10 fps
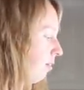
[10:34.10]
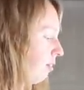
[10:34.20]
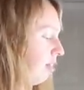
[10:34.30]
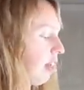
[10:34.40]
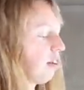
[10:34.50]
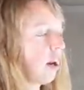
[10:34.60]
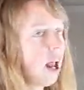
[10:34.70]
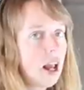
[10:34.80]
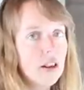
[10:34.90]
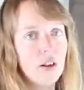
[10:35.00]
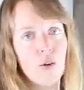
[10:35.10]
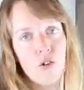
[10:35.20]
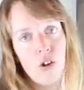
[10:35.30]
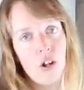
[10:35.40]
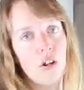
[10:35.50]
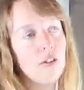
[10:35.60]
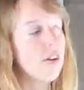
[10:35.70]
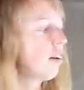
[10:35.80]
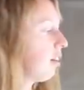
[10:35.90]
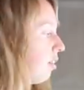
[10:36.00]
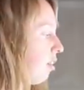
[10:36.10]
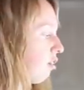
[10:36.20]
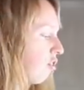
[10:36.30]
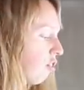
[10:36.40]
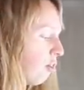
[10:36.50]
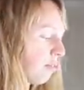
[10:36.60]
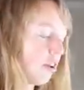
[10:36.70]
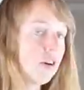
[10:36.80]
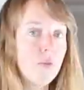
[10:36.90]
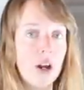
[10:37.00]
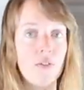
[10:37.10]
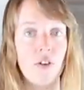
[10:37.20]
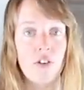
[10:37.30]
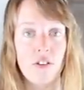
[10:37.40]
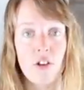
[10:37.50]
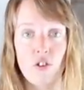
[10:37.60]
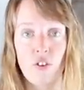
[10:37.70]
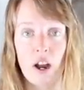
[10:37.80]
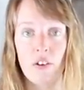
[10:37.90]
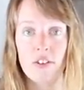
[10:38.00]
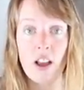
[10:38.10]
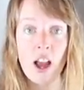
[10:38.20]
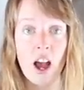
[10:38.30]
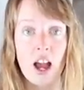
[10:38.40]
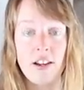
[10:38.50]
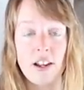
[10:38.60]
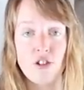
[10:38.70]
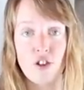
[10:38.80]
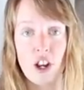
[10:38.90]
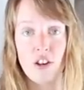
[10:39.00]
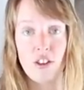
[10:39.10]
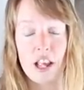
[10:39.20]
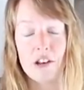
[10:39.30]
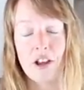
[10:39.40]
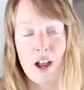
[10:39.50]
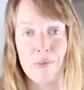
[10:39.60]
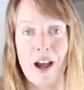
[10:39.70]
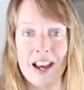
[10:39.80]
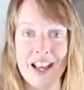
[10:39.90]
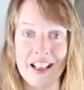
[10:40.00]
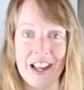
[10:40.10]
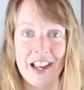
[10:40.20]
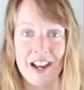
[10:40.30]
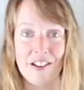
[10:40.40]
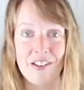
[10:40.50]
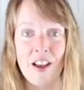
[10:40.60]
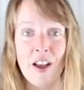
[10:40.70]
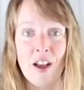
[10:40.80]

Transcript: scented hand lotion, scented dish soap, scented whatever. If it says fragrance, I treat the entire body like it is.